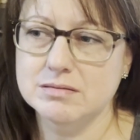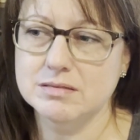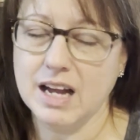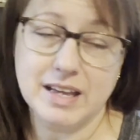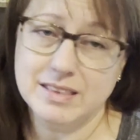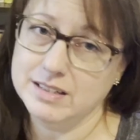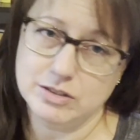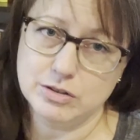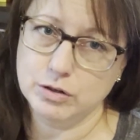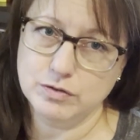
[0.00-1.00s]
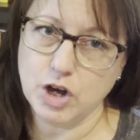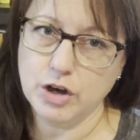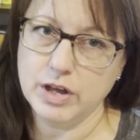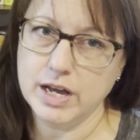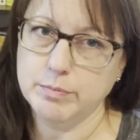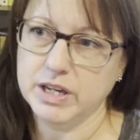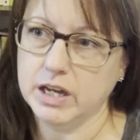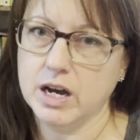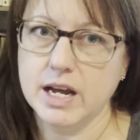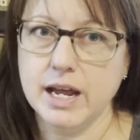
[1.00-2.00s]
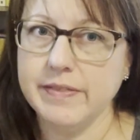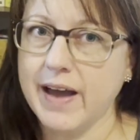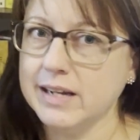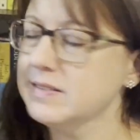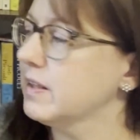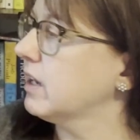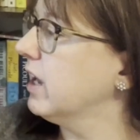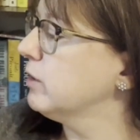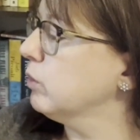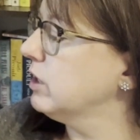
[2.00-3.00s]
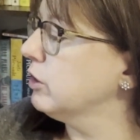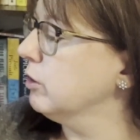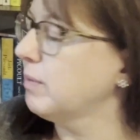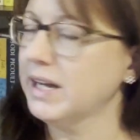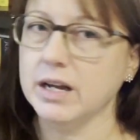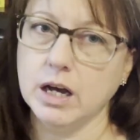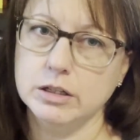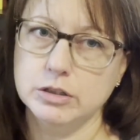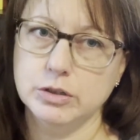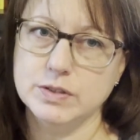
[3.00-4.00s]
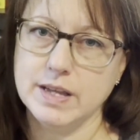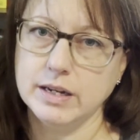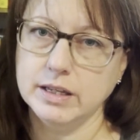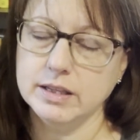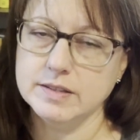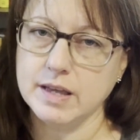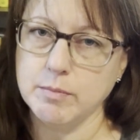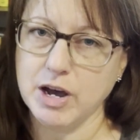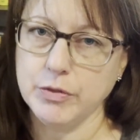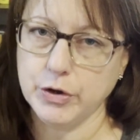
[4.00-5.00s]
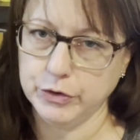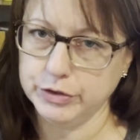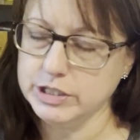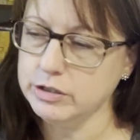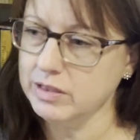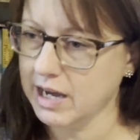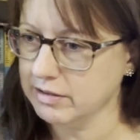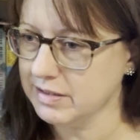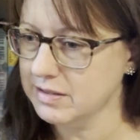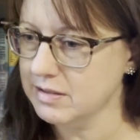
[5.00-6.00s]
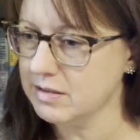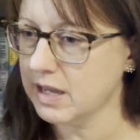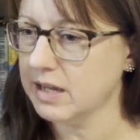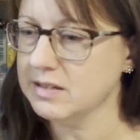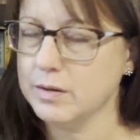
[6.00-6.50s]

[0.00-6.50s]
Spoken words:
I think deserved all the hype it got, and that is The Kite Runner by Khaled Hosseini. This came out in the early 2000s and is